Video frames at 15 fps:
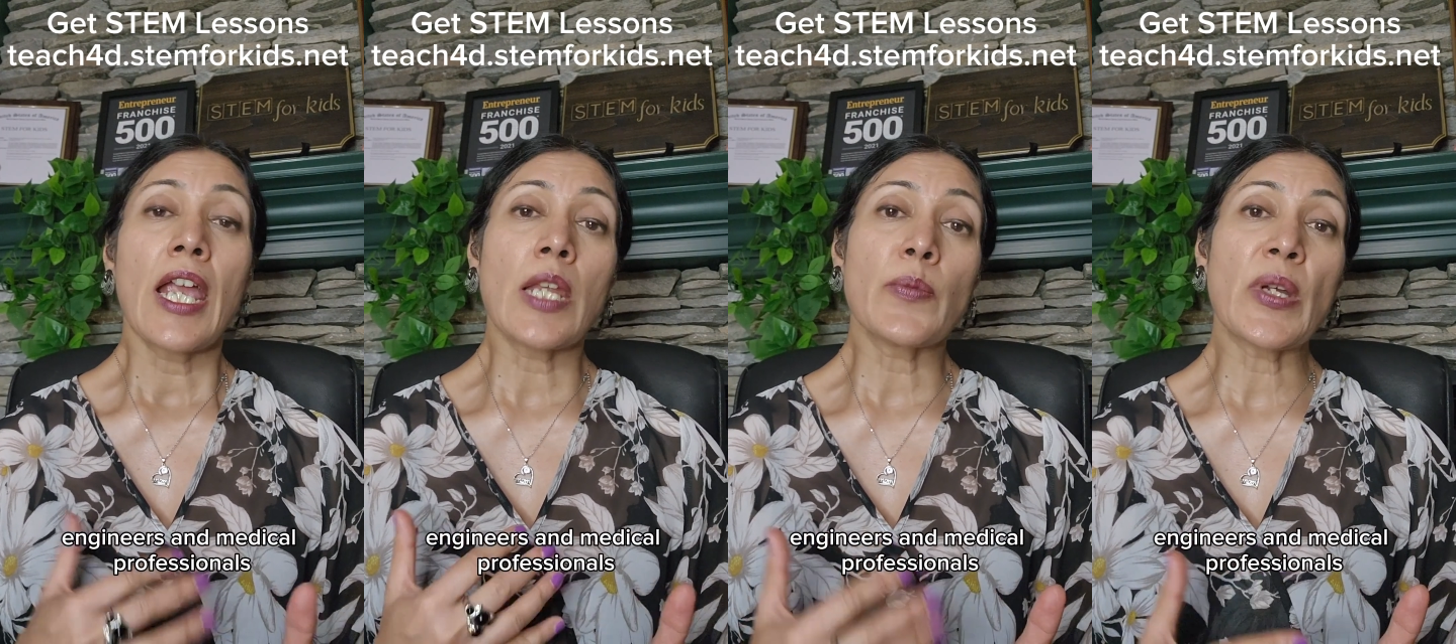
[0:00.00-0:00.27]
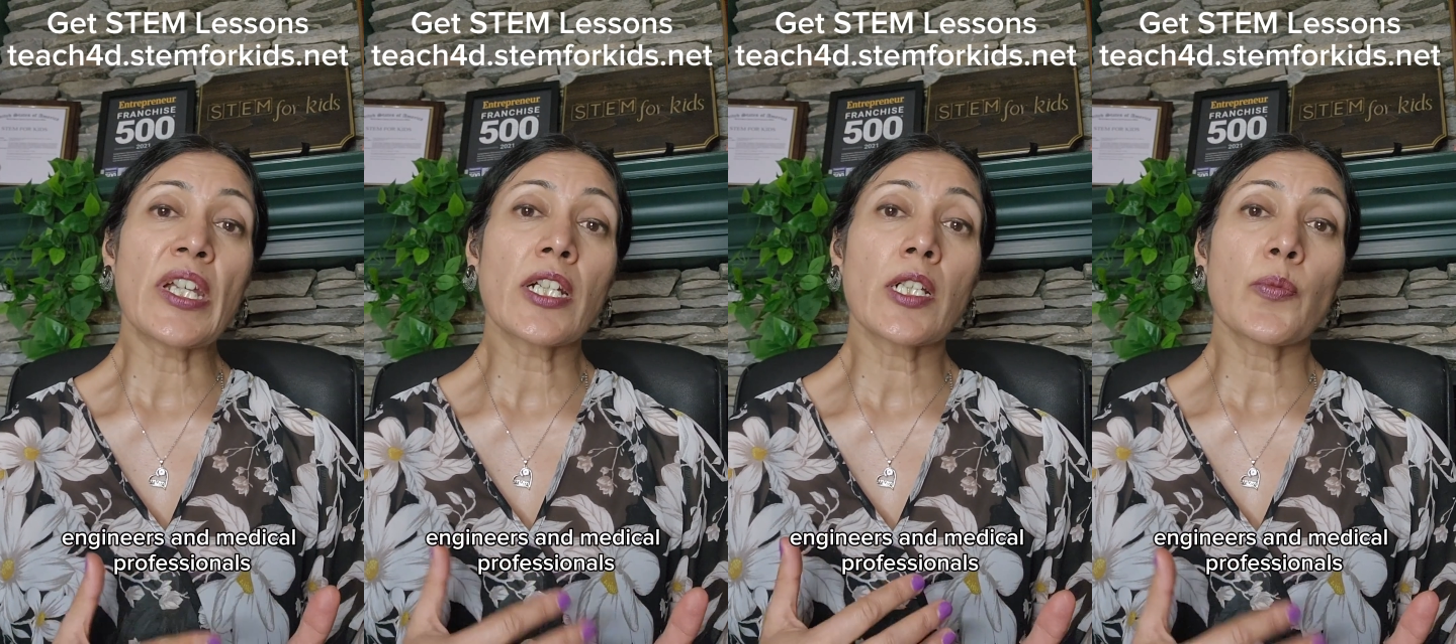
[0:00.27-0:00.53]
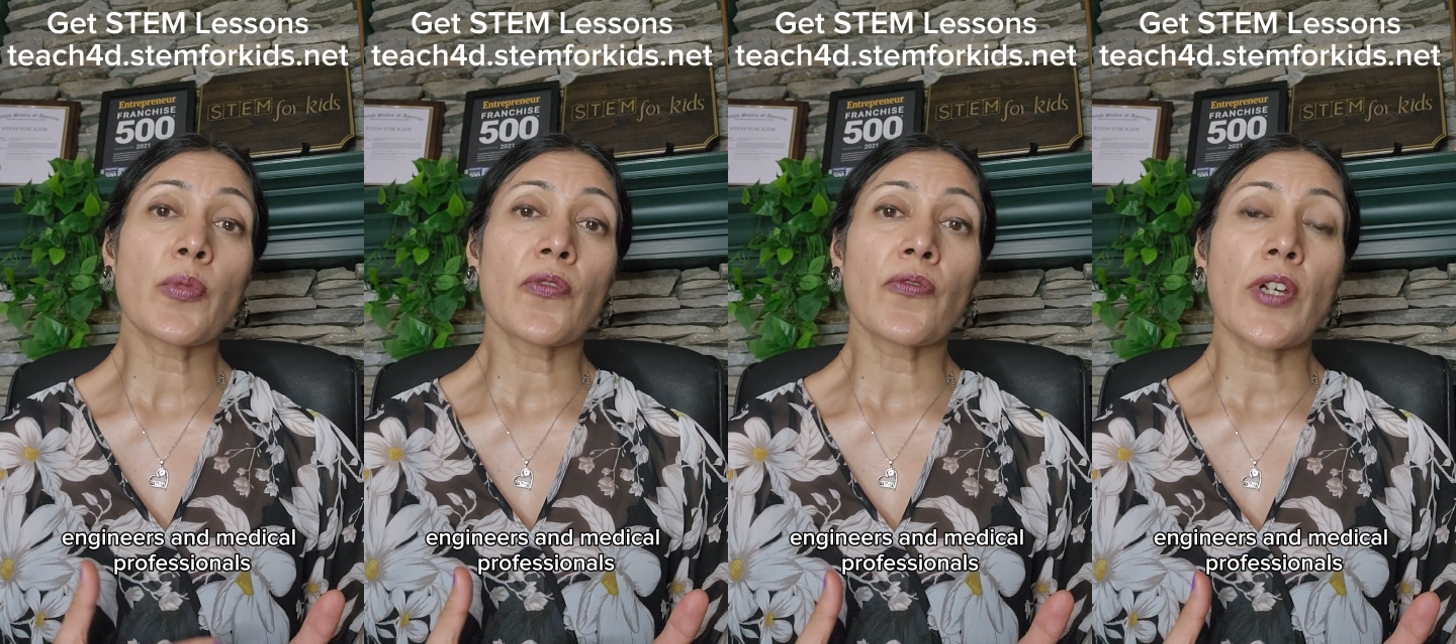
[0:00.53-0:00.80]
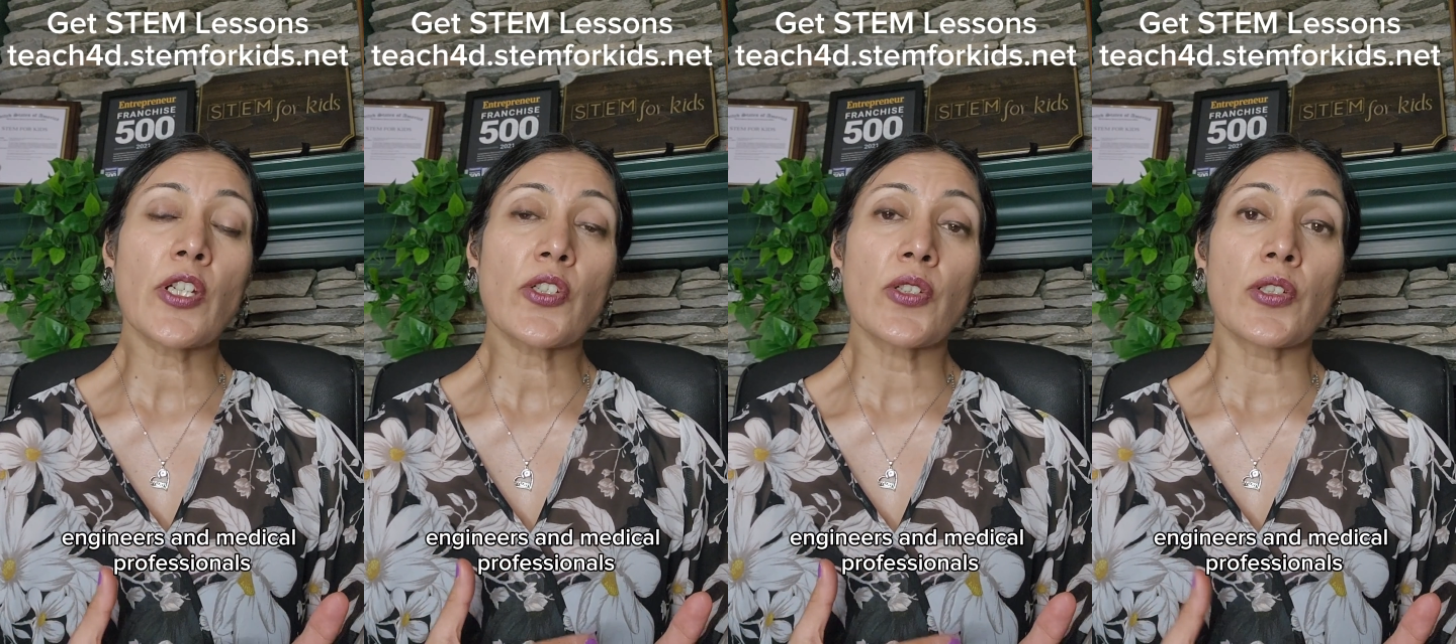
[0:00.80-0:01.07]
and medical
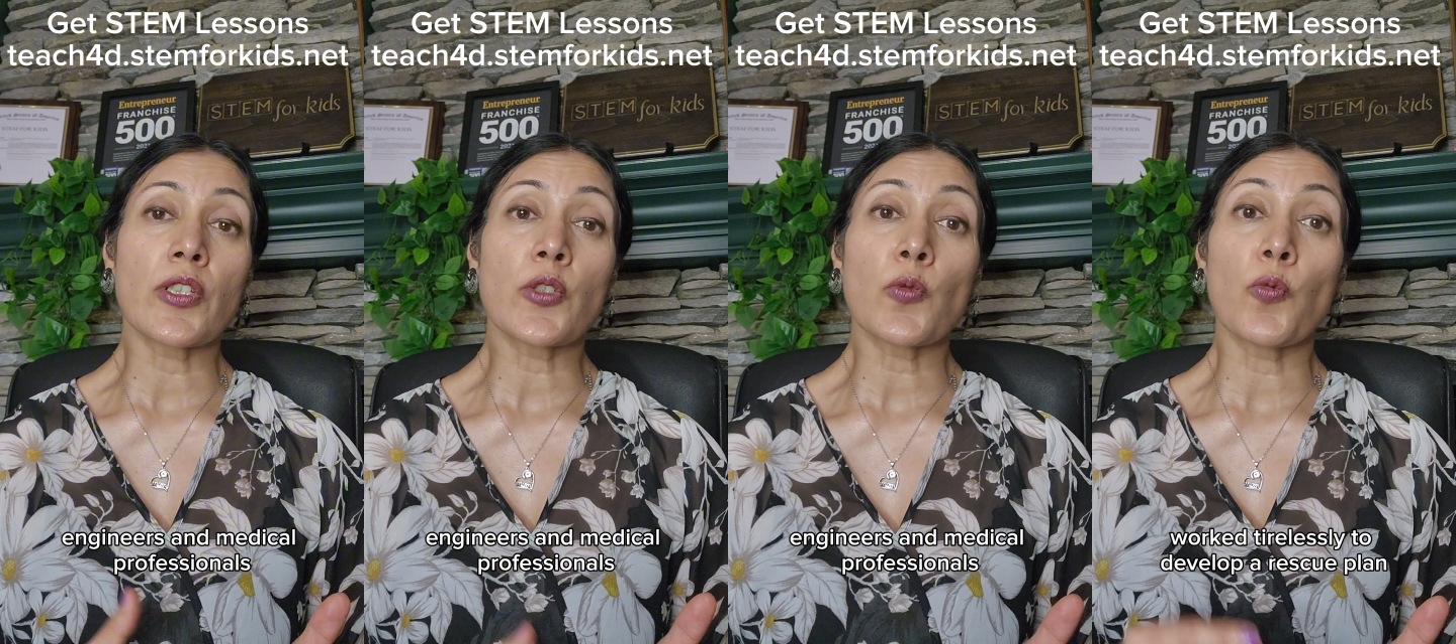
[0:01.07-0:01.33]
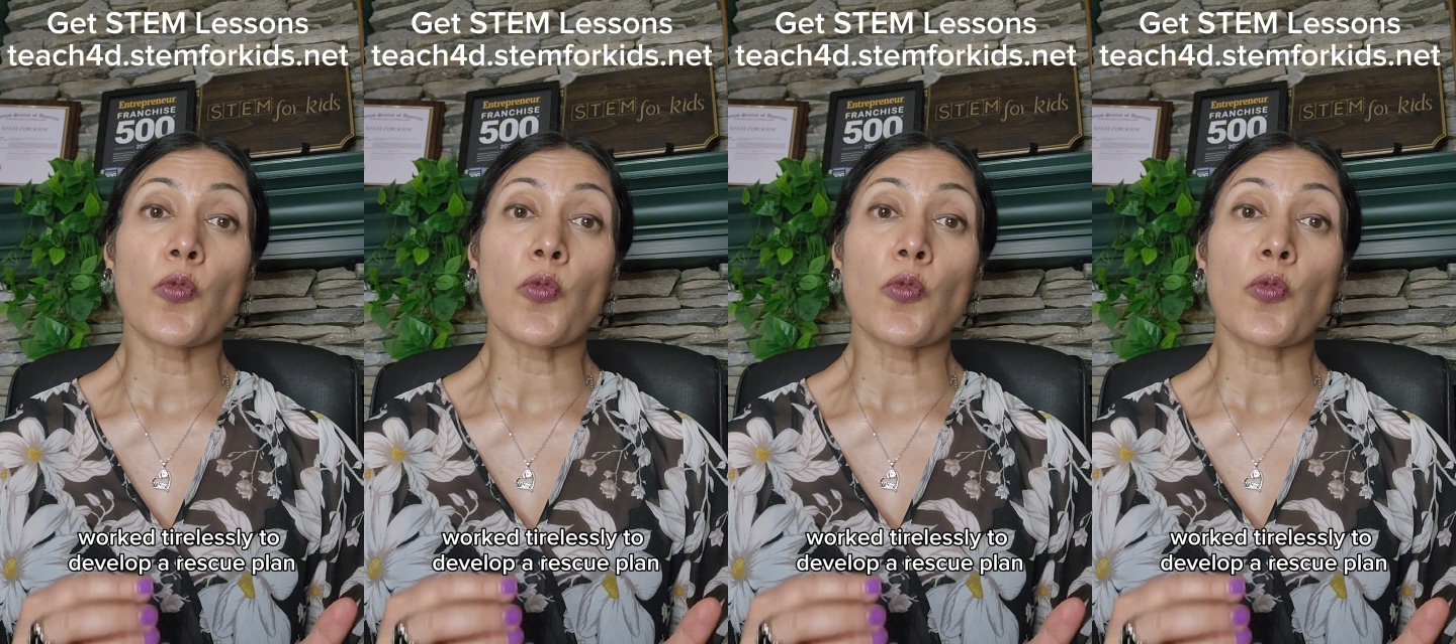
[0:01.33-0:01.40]
professionals,